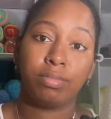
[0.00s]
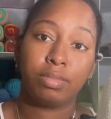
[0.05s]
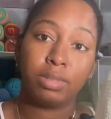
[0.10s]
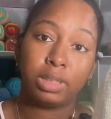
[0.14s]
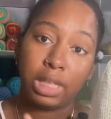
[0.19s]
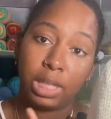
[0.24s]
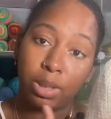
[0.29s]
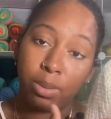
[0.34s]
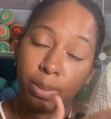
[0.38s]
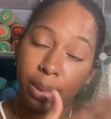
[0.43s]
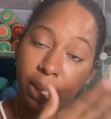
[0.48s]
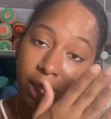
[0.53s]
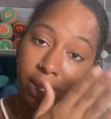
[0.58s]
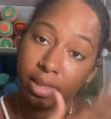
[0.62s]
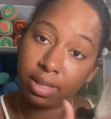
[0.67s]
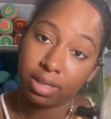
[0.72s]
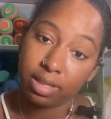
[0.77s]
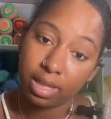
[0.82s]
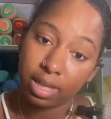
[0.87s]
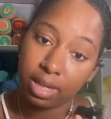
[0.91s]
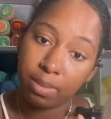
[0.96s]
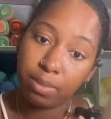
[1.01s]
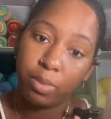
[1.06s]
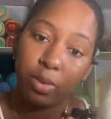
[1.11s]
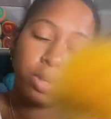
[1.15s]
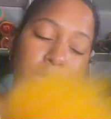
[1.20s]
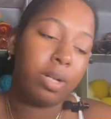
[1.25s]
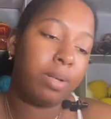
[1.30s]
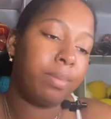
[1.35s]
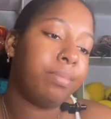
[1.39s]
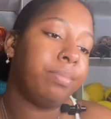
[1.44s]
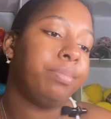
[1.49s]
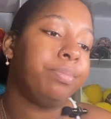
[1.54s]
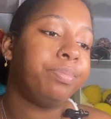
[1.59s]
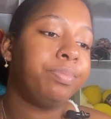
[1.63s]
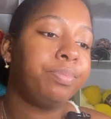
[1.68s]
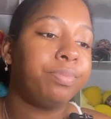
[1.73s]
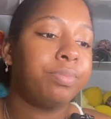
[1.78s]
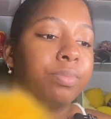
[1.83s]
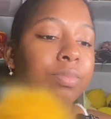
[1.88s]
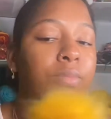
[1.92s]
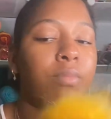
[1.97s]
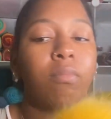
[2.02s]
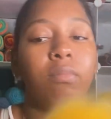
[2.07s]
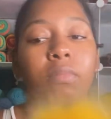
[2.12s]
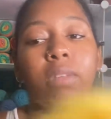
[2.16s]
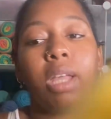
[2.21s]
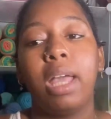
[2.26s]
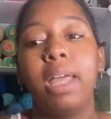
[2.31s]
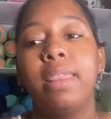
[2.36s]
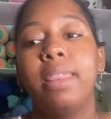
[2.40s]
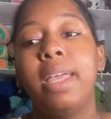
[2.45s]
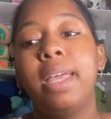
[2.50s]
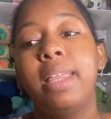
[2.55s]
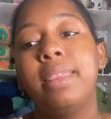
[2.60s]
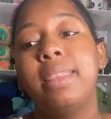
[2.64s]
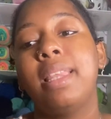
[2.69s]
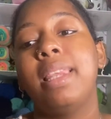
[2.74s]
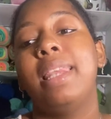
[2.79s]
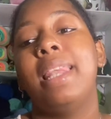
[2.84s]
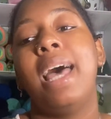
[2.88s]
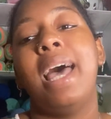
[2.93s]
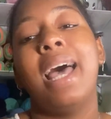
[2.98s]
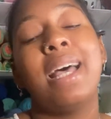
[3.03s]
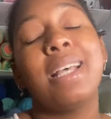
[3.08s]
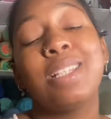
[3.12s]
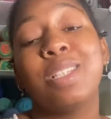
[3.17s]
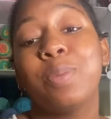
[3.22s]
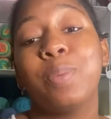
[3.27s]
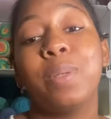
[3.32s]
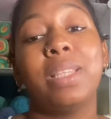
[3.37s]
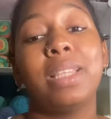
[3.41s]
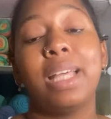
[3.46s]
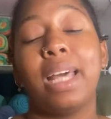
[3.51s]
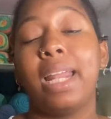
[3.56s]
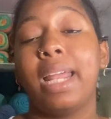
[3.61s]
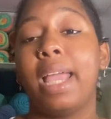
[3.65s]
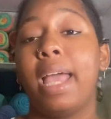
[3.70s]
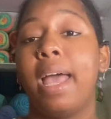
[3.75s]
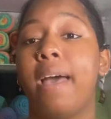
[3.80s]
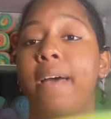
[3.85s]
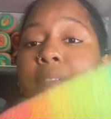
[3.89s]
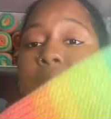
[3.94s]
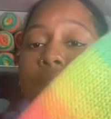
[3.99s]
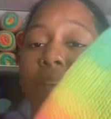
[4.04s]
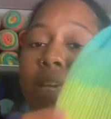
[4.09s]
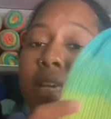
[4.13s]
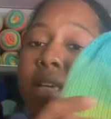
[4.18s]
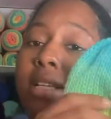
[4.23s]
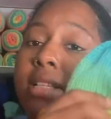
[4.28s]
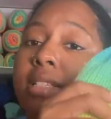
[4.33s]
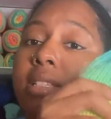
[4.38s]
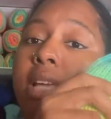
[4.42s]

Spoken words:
They don't make this anymore. And then the last one that I have is